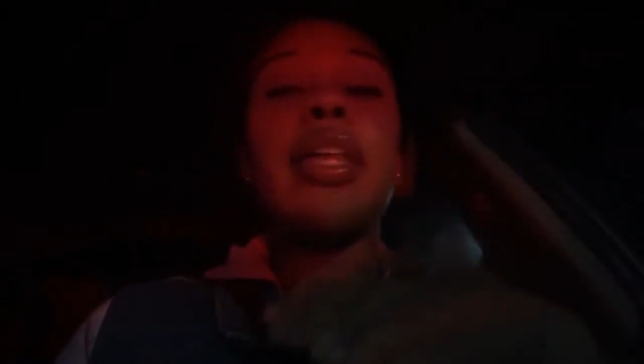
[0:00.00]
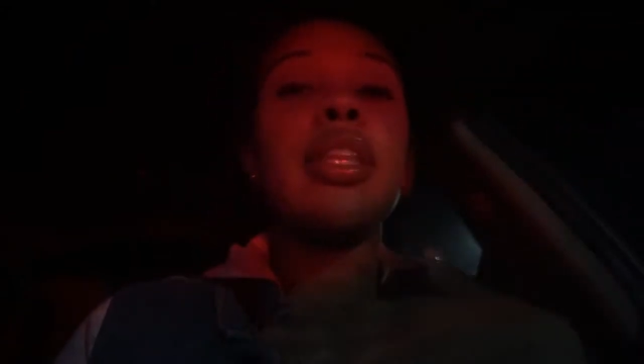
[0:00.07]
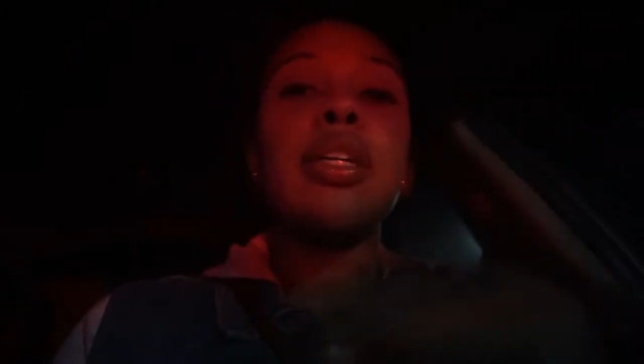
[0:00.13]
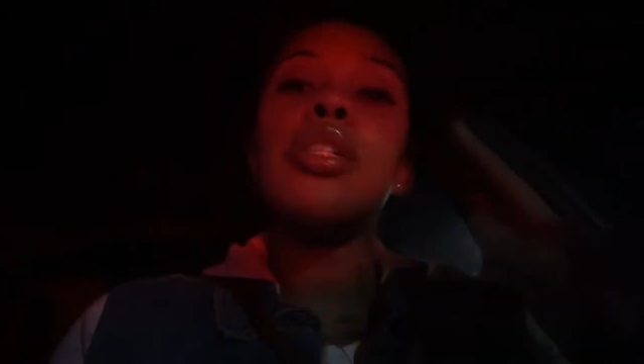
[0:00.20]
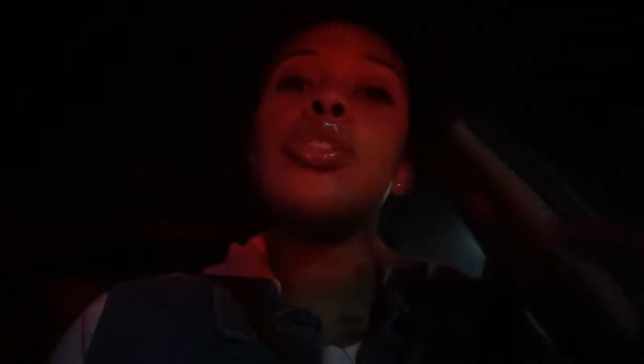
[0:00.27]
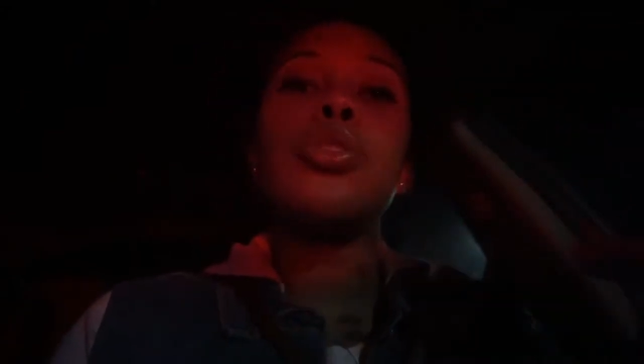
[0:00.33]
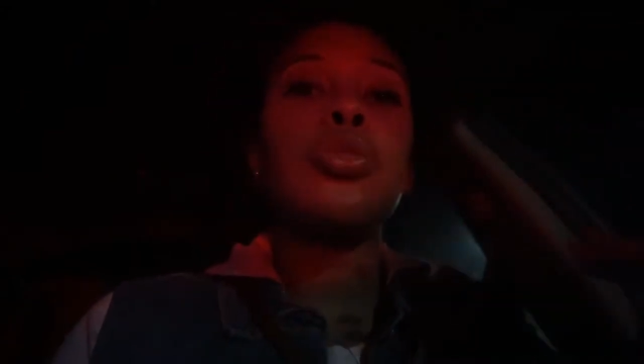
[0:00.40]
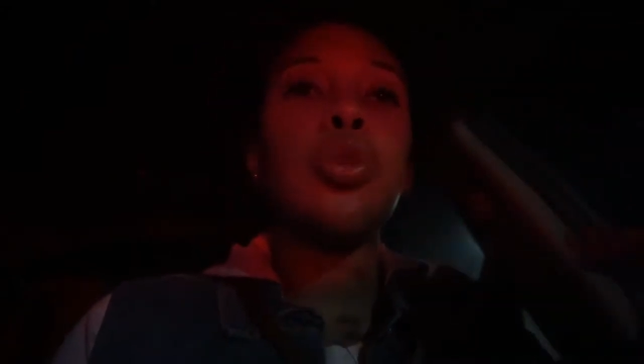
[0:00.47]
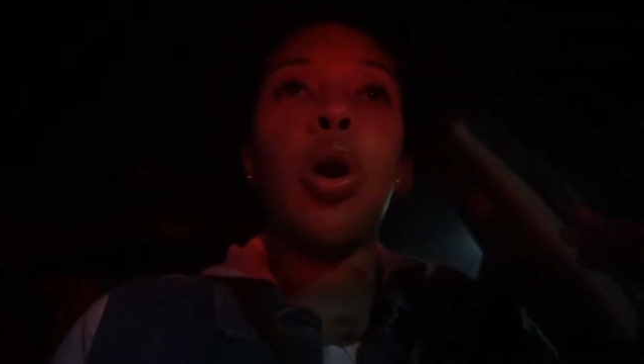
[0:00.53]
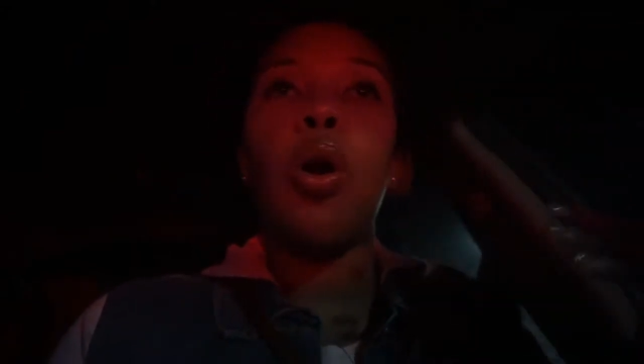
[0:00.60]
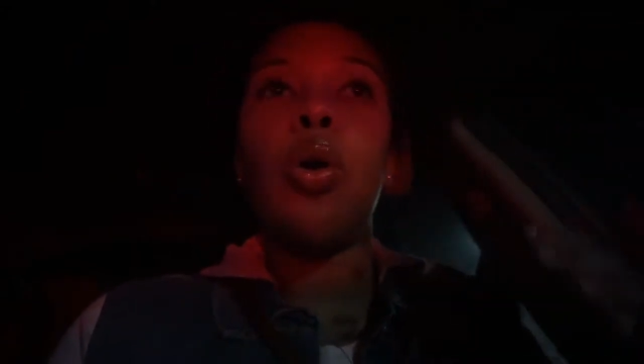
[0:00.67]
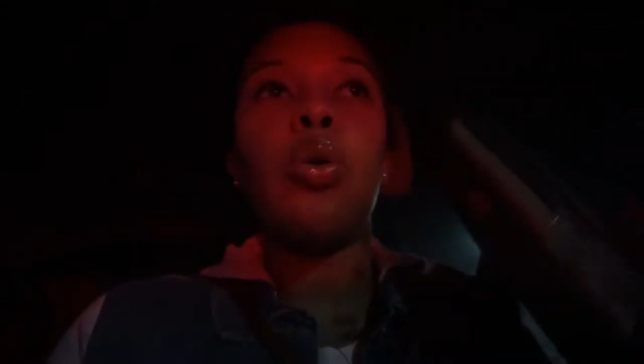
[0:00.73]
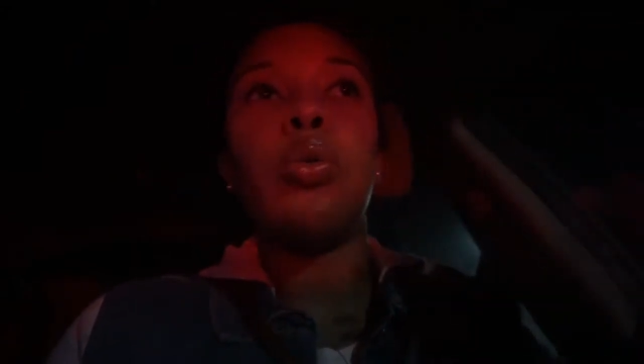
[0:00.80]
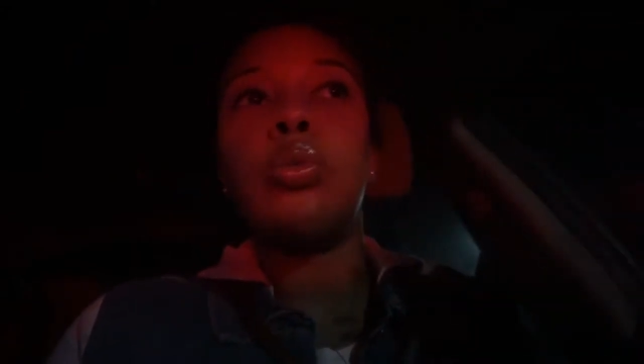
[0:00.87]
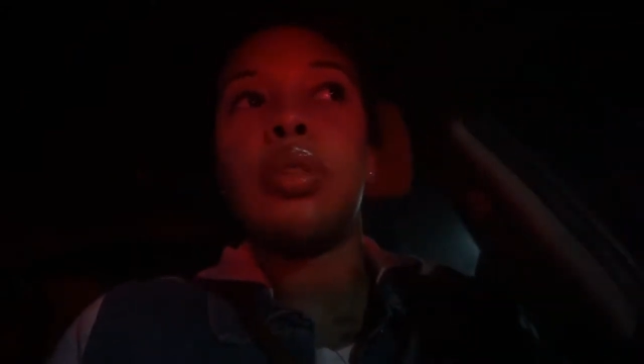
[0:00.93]
there's
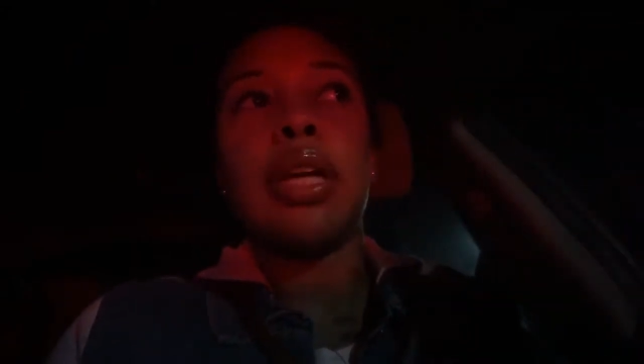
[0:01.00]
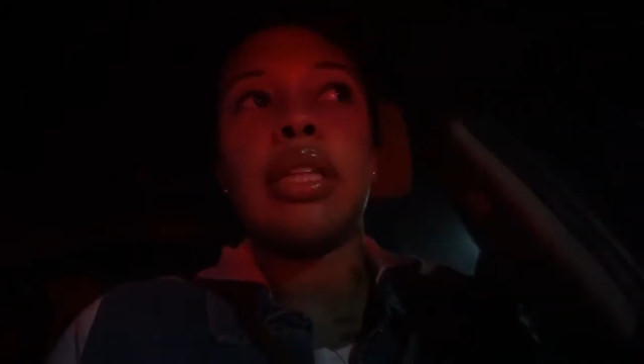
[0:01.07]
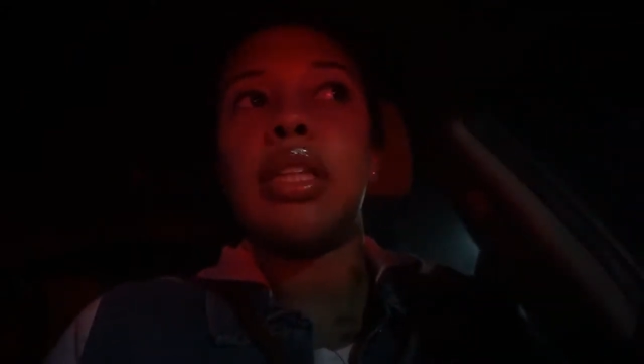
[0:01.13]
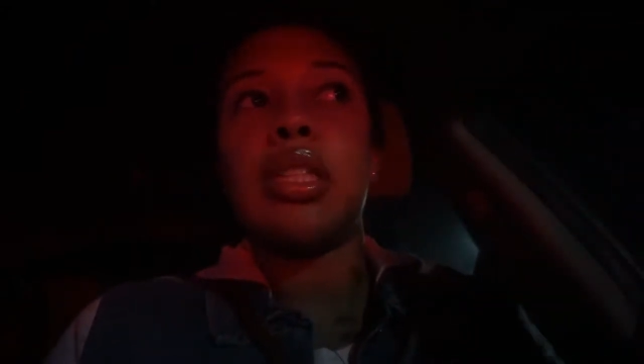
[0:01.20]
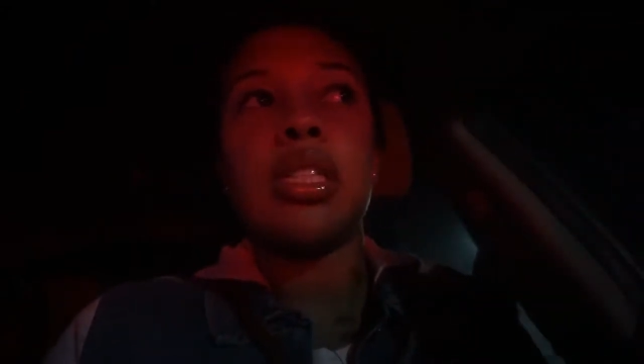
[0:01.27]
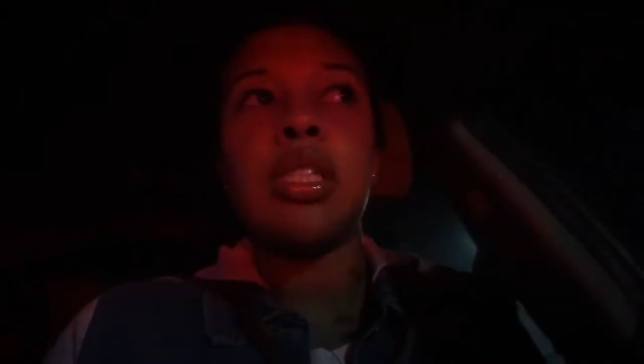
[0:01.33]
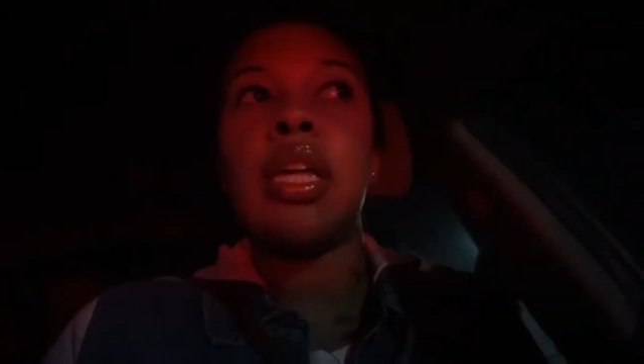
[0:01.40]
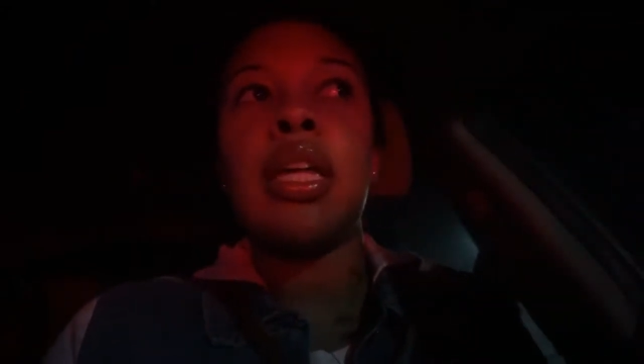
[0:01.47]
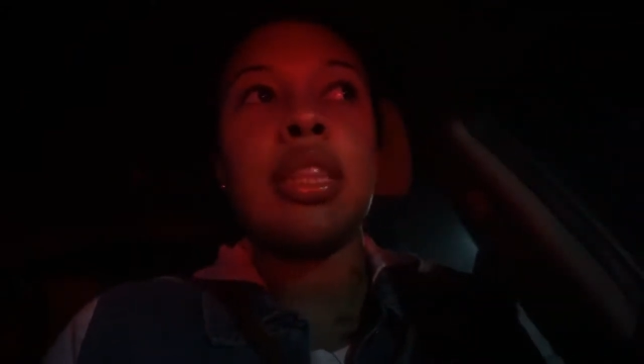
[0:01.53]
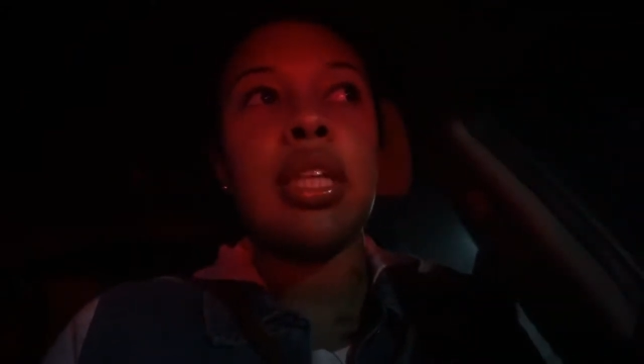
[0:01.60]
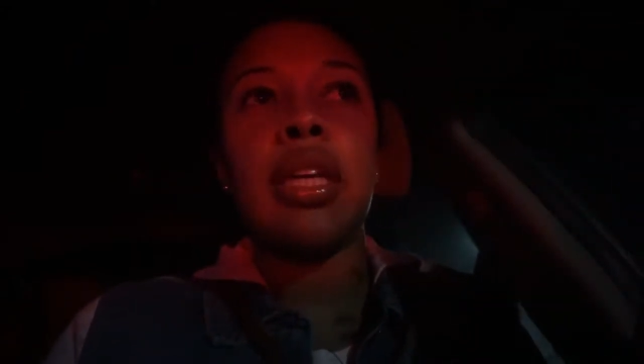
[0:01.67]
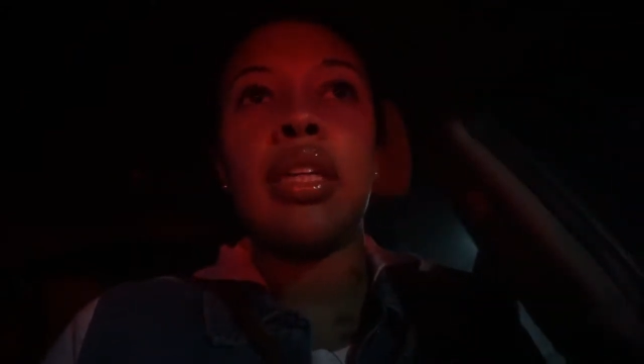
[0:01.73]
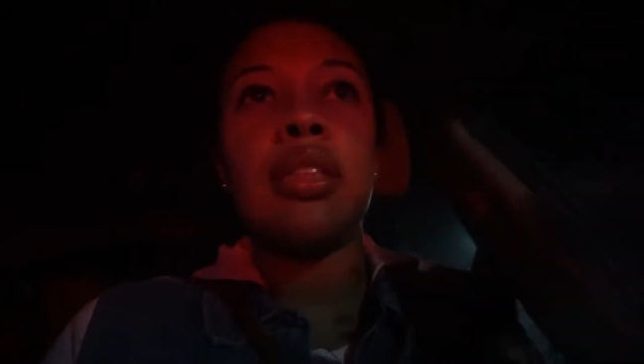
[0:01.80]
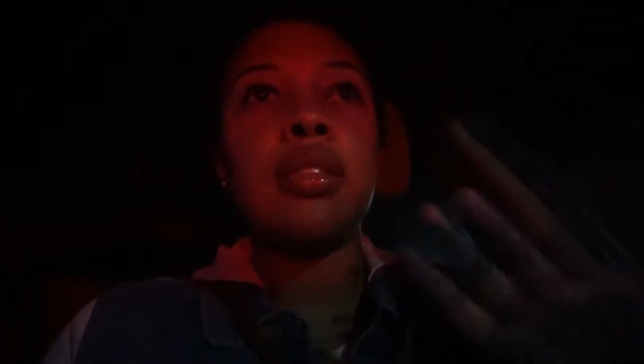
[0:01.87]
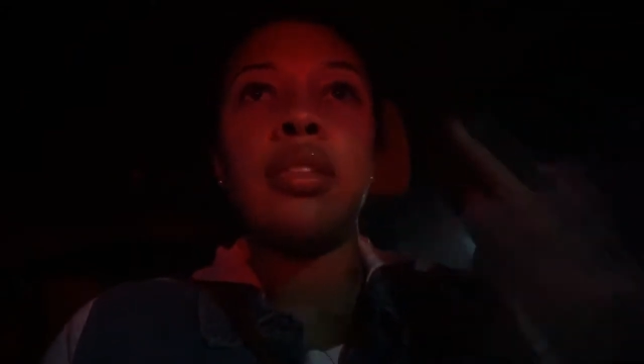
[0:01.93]
no, like there's
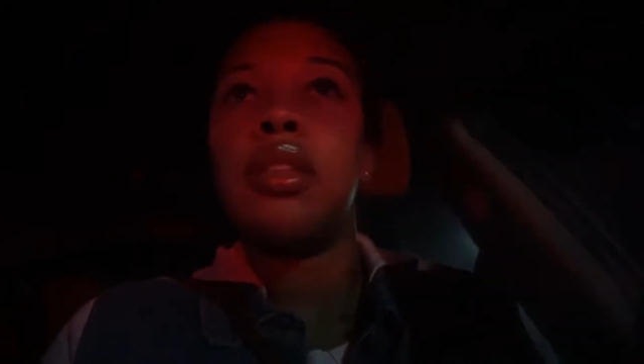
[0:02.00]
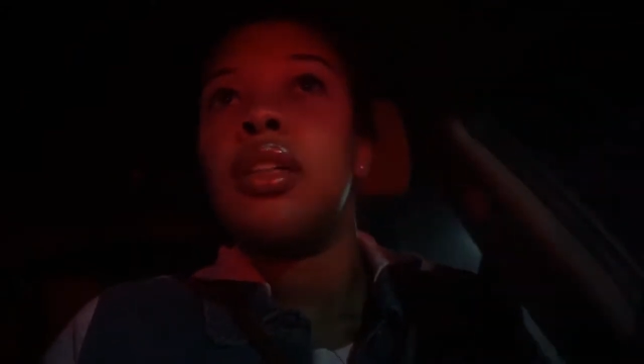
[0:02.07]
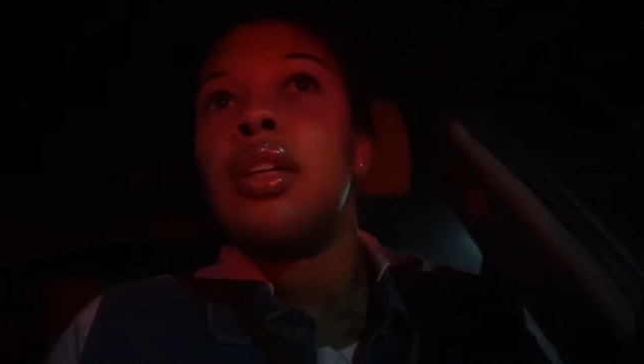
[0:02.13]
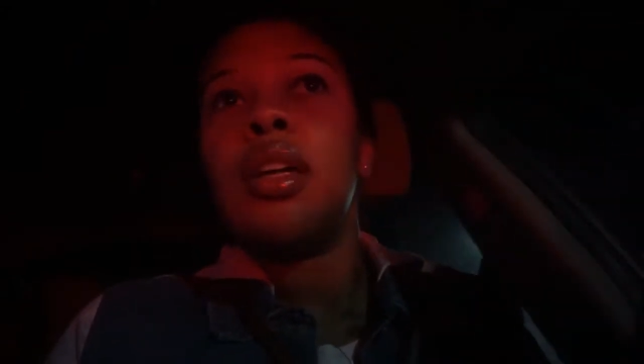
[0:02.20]
nothing